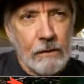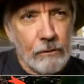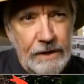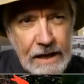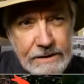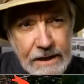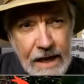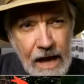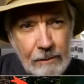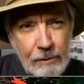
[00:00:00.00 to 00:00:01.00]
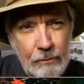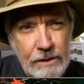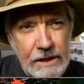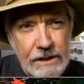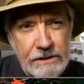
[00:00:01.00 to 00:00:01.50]
Well, that's going to happen
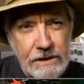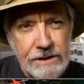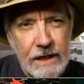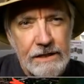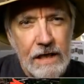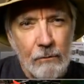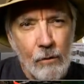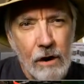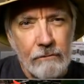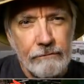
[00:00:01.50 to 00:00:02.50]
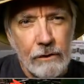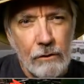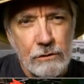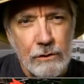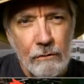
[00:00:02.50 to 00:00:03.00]
with this, because anytime water flow
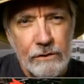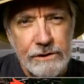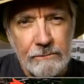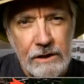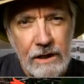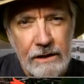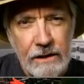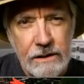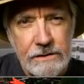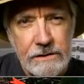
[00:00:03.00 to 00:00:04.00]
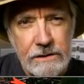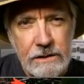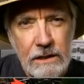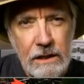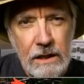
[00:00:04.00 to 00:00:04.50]
goes over something like this,
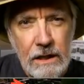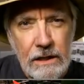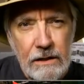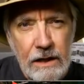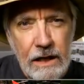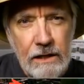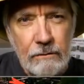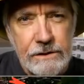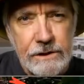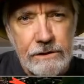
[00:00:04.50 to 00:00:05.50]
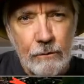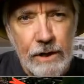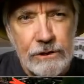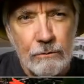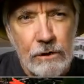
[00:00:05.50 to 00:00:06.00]
you get into a
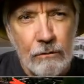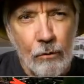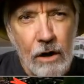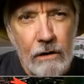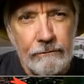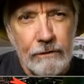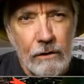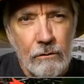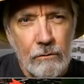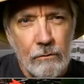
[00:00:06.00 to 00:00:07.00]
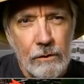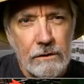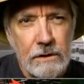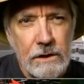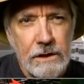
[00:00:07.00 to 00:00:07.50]
situation where the water flow
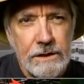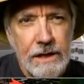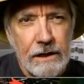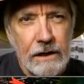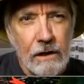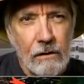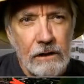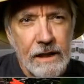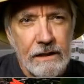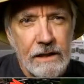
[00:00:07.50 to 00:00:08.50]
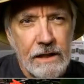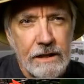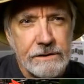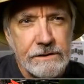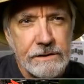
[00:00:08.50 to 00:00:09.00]
will tend to go like
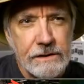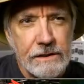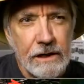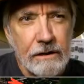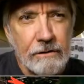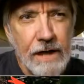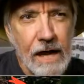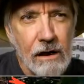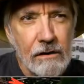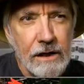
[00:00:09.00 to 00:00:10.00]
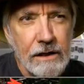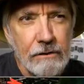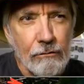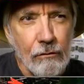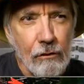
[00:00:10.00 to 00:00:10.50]
this. It'll tend to go down and
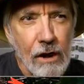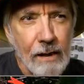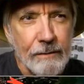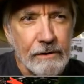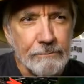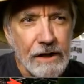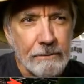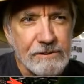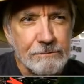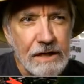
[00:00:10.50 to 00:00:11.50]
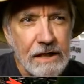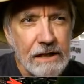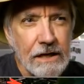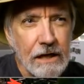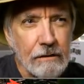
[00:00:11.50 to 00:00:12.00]
then drop and pick up speed,
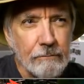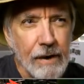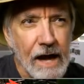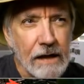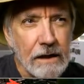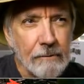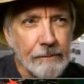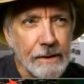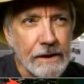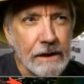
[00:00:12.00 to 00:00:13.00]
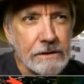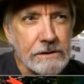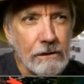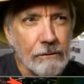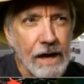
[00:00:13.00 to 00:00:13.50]
and then it'll pile up and then
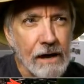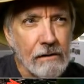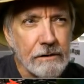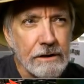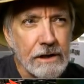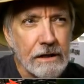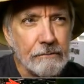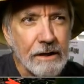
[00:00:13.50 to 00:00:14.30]
slow down, and then it'll